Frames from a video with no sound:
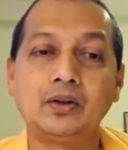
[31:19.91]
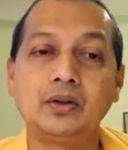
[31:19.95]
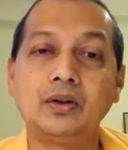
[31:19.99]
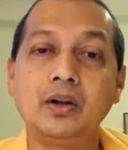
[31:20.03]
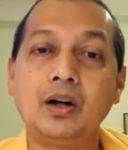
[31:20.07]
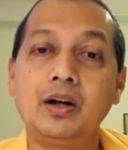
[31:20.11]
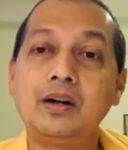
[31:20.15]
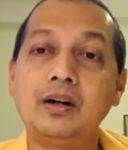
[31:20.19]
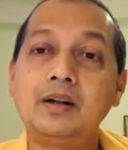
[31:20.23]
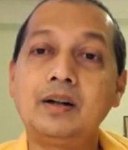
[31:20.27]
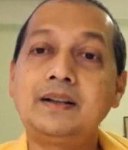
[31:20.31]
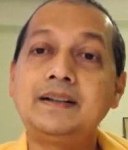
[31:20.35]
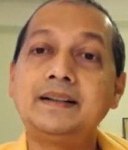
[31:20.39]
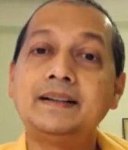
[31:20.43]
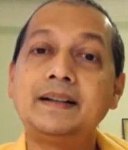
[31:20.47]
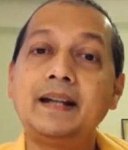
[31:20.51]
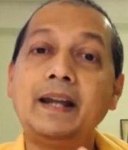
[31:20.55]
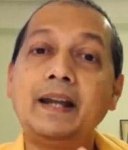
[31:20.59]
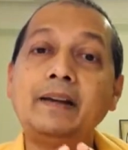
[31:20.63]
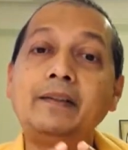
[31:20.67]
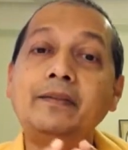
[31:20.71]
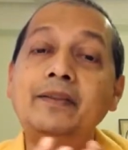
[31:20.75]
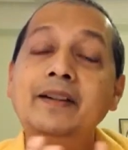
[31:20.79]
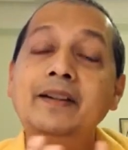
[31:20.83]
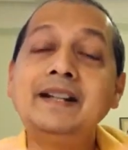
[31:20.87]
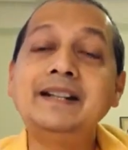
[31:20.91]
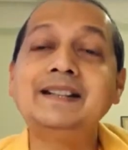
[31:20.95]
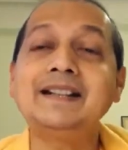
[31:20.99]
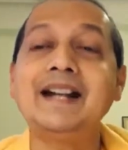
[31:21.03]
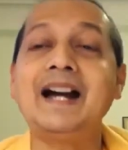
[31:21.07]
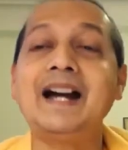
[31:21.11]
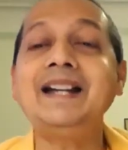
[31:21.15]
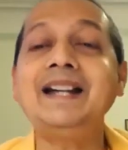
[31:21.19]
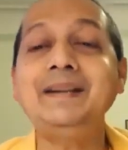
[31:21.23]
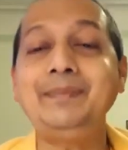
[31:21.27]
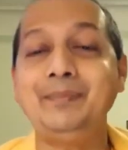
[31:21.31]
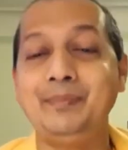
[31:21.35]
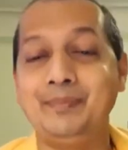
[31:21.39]
God is every
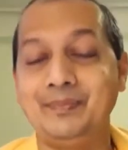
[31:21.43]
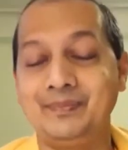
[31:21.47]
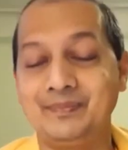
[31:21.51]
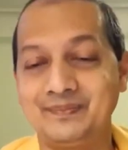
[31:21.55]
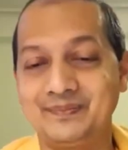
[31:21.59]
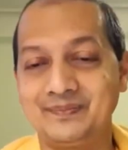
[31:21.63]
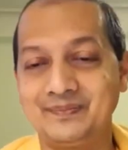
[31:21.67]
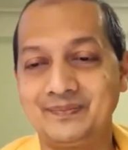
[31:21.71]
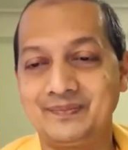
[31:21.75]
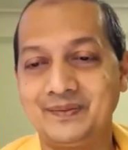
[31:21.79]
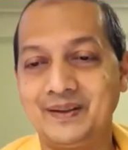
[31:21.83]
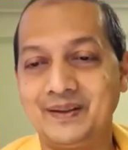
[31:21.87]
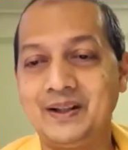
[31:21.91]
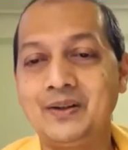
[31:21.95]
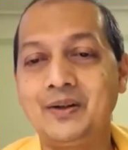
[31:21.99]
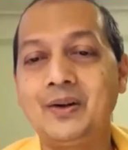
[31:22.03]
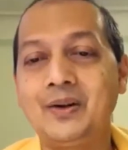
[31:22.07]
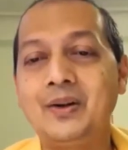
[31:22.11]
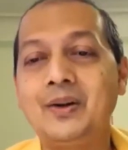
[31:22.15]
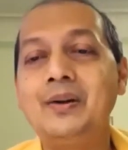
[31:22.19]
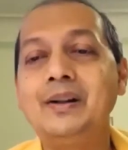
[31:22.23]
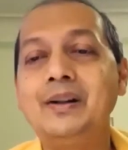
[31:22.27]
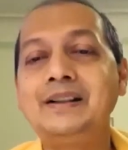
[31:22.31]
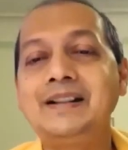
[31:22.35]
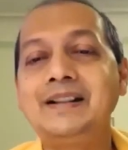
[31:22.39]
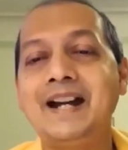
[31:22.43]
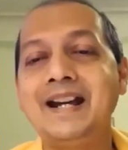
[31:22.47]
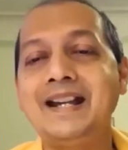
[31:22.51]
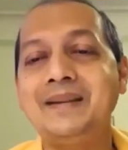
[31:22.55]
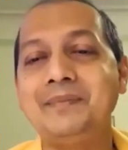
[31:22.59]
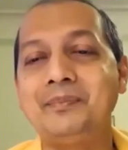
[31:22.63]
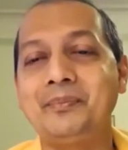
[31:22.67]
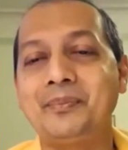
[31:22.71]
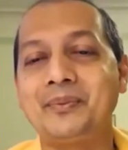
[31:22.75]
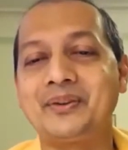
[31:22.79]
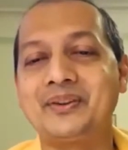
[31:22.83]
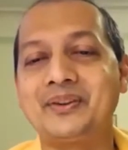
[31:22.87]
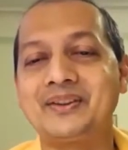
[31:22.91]
time, in all
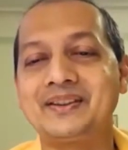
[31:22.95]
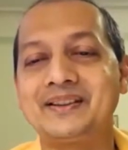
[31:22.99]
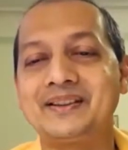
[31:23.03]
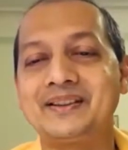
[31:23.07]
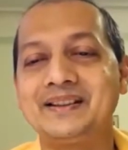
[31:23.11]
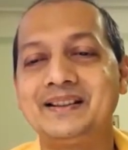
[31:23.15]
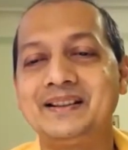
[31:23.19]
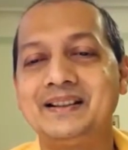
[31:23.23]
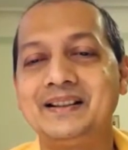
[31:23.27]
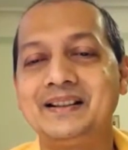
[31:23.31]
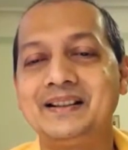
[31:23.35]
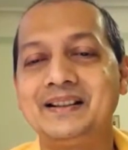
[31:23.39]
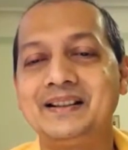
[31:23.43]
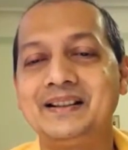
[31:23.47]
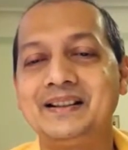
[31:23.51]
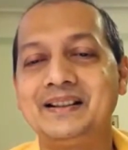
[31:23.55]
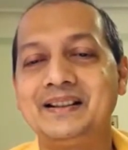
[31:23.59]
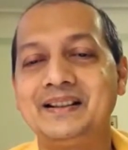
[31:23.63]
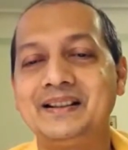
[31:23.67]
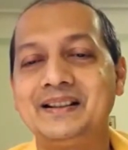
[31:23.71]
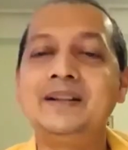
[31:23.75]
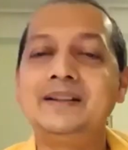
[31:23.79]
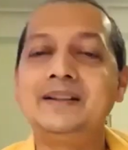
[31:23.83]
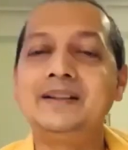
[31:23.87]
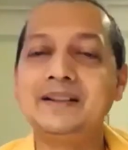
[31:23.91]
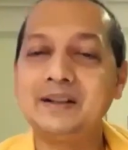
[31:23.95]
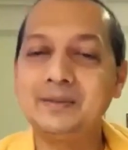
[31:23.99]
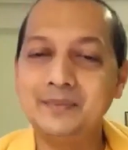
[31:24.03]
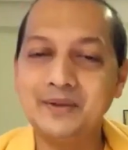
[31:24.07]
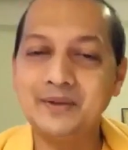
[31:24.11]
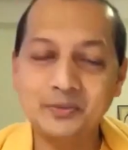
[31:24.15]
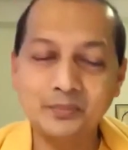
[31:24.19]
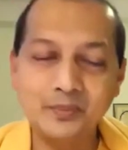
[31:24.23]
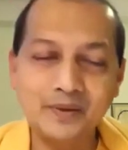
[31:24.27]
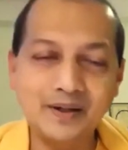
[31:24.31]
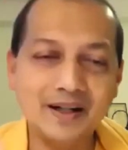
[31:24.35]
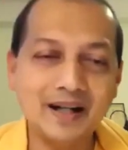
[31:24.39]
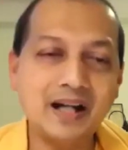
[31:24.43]
times. That means it
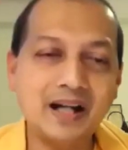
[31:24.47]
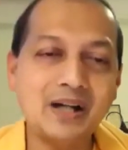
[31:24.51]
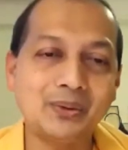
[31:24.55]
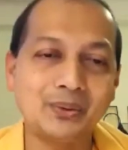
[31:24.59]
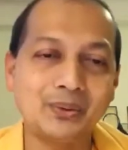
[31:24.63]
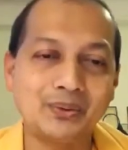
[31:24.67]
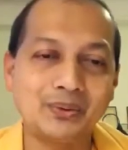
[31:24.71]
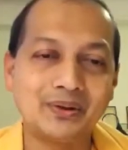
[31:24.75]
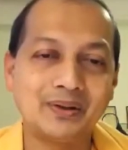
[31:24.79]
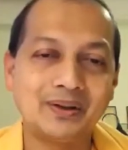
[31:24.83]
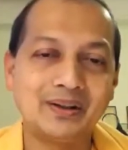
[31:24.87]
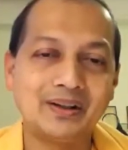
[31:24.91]
must be now.